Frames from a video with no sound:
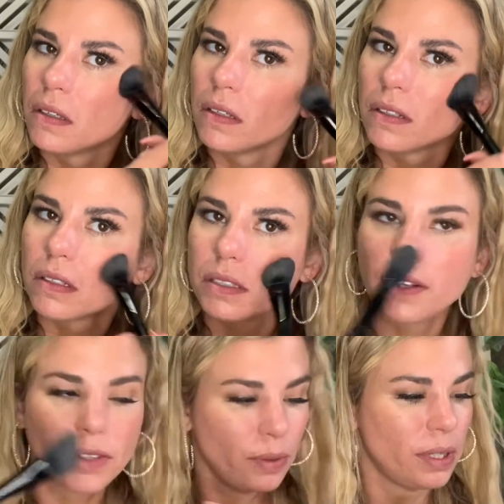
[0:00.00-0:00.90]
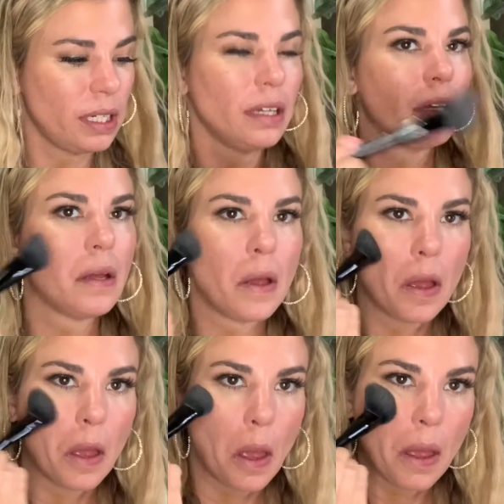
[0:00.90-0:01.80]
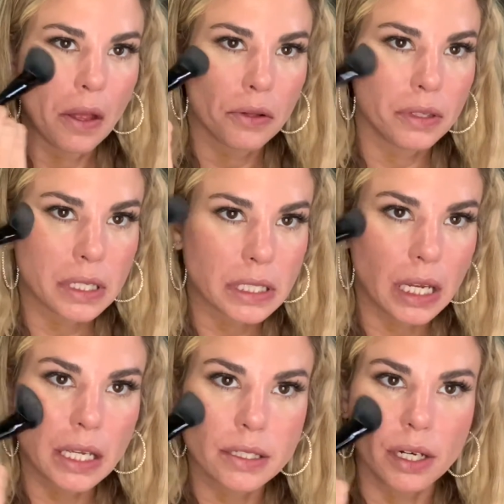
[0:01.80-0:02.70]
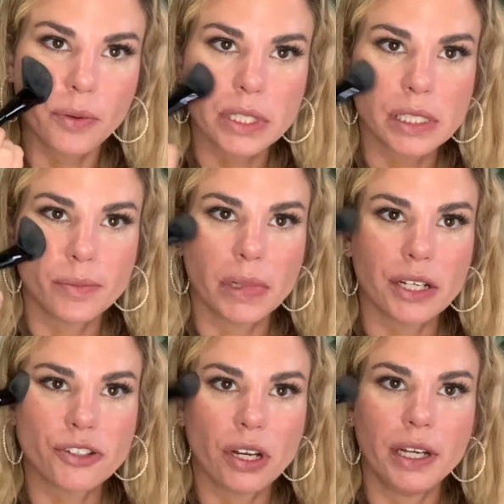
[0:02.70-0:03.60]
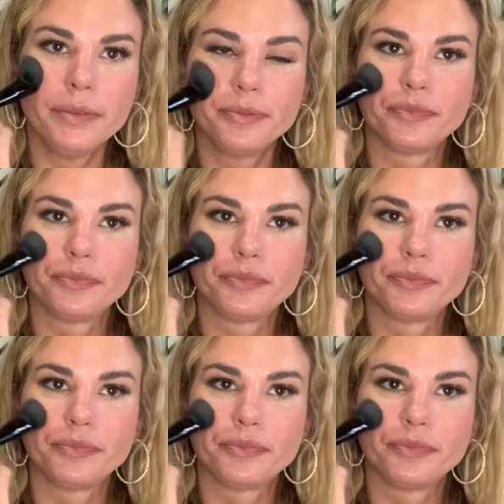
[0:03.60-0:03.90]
because everyone looks nicer with some blush on.